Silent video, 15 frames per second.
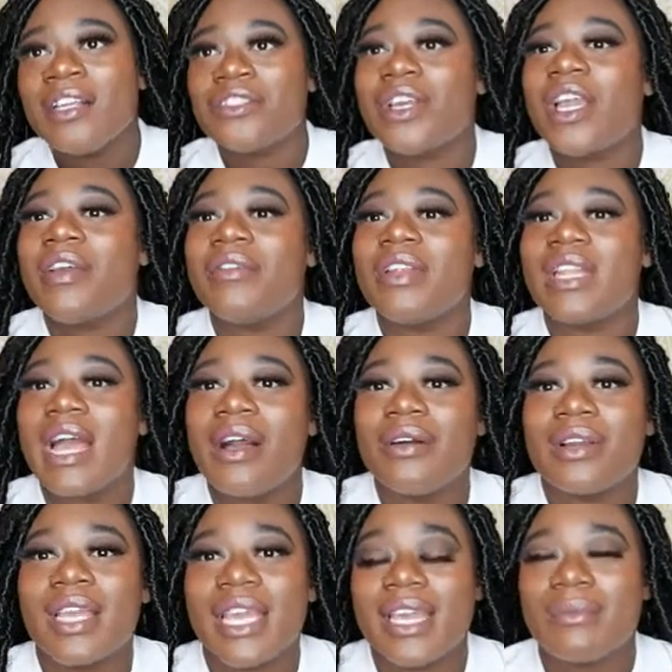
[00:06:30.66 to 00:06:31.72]
So every now
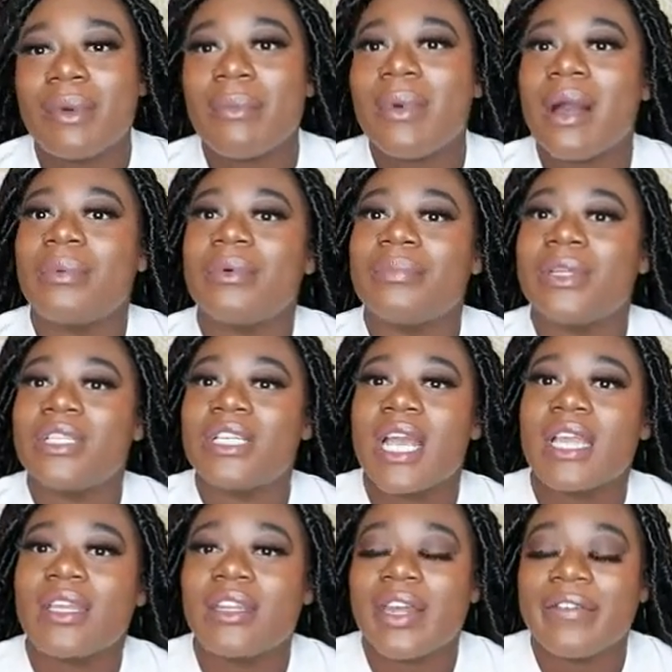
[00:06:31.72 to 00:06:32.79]
and again, my mom would be
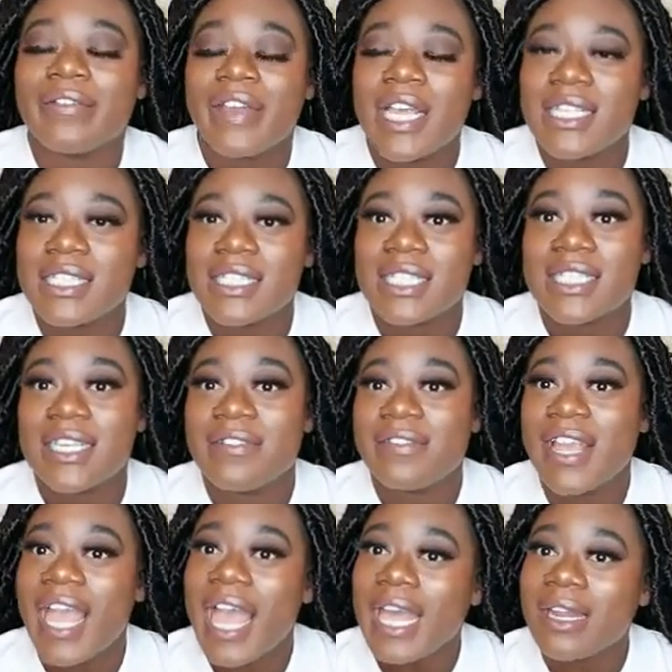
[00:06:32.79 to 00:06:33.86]
checking our faces to see if
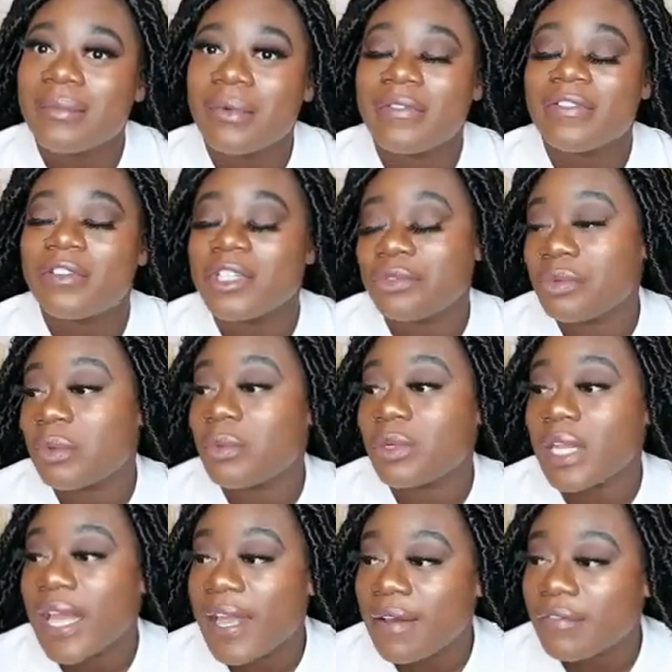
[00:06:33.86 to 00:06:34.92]
we had them. Of course, we
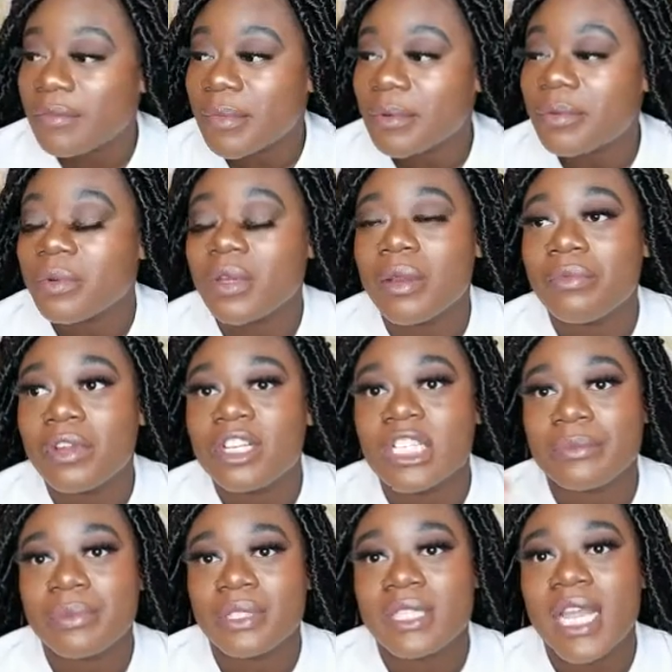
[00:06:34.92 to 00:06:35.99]
would have them, and we'd
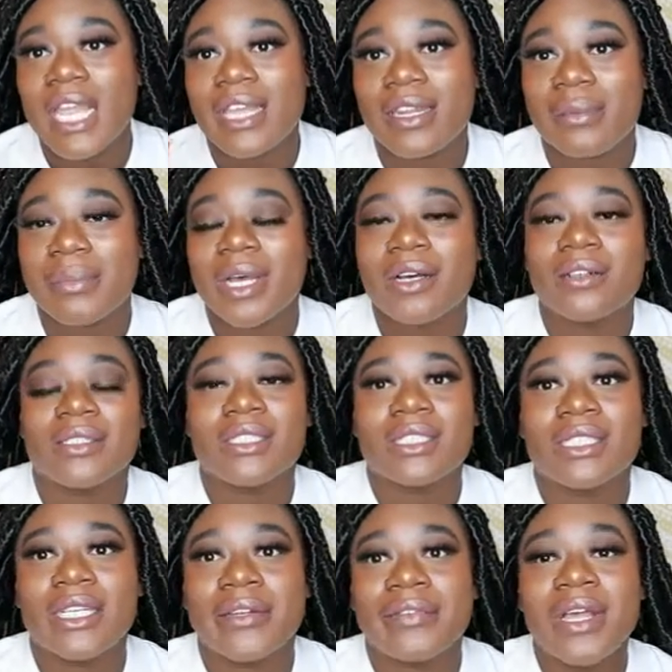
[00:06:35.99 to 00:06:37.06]
just be taking them out and
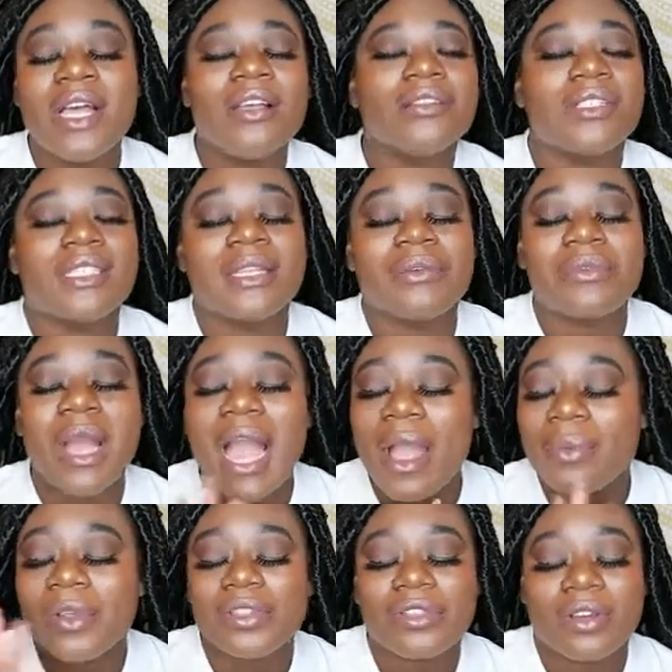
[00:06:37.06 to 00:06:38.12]
stuff. So I
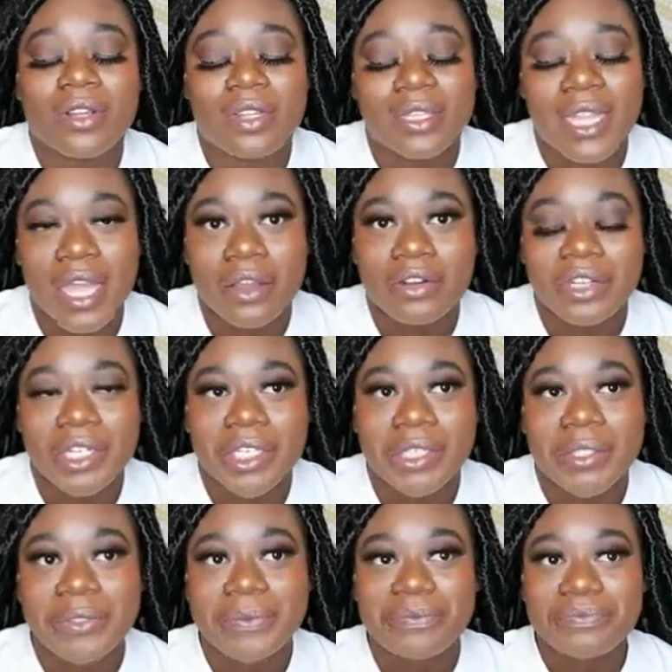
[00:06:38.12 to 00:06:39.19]
went through all of that
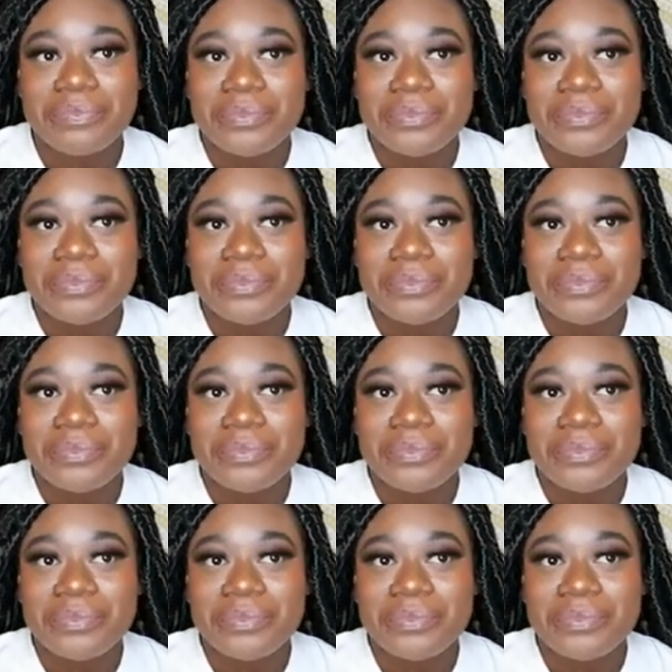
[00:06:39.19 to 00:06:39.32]
ordeal.